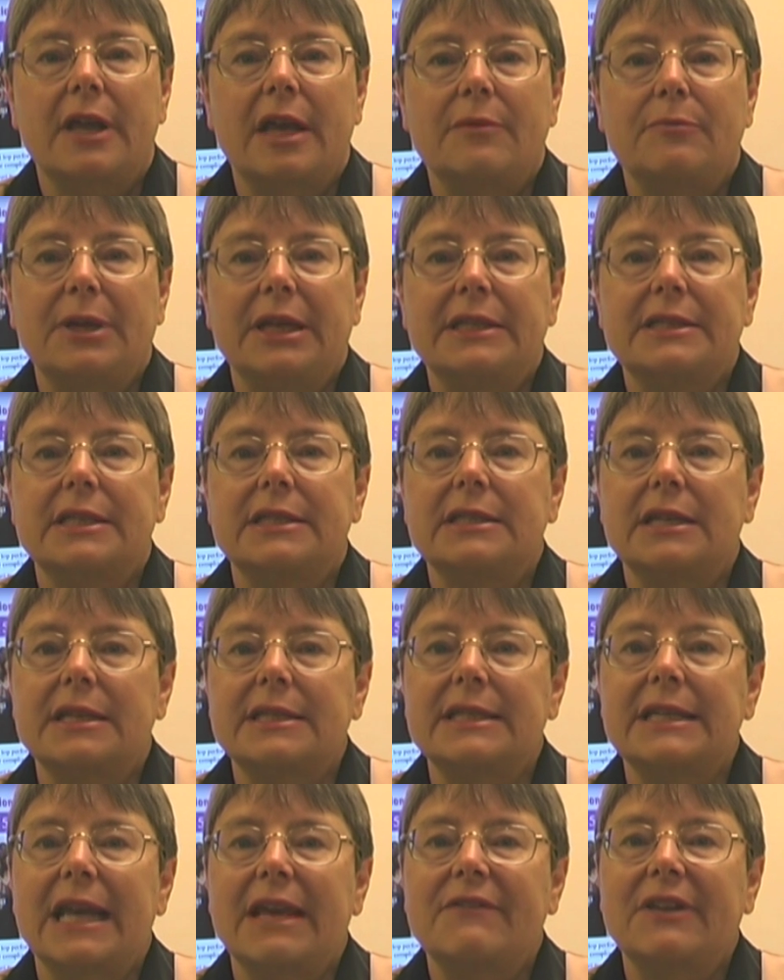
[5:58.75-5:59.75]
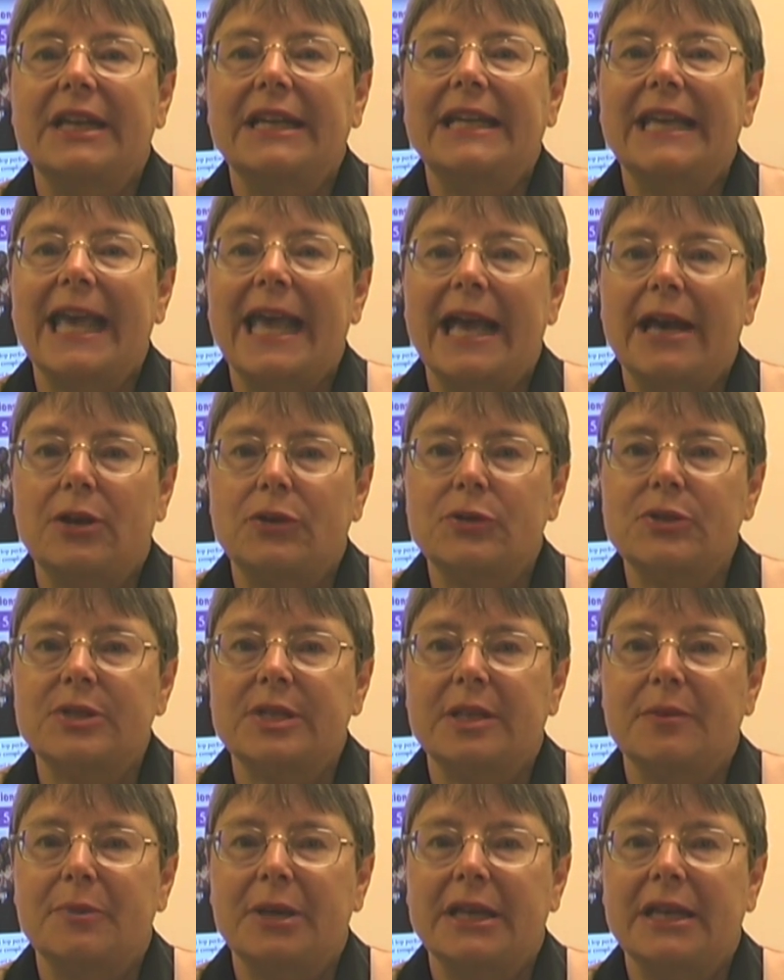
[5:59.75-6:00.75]
That means it doesn't have any
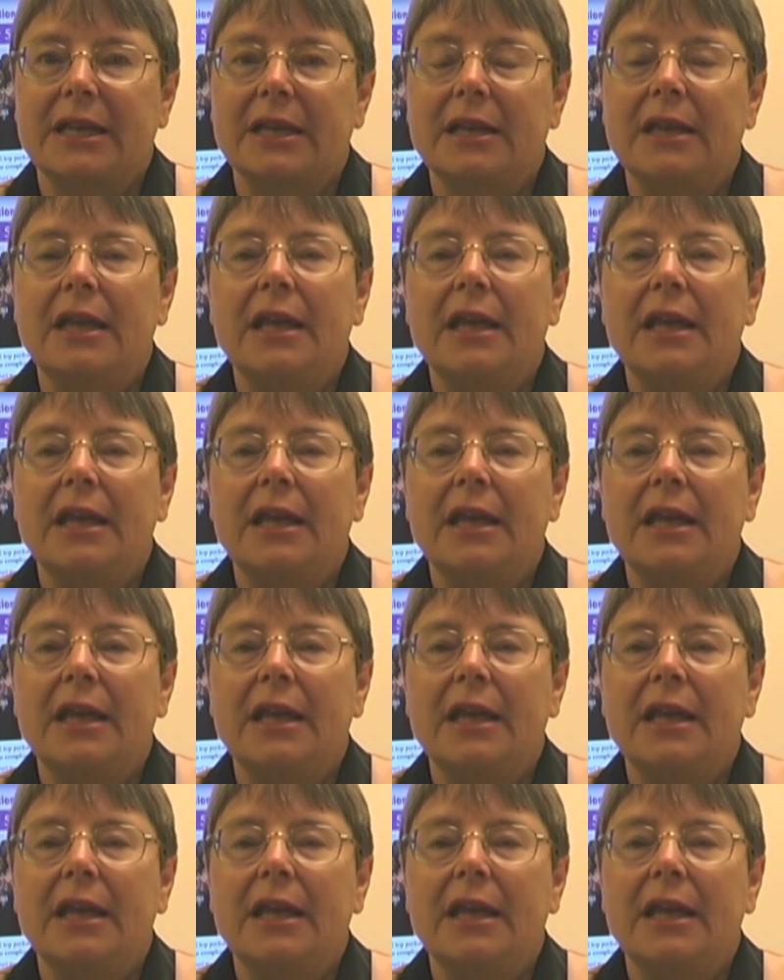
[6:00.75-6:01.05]
calcium in it.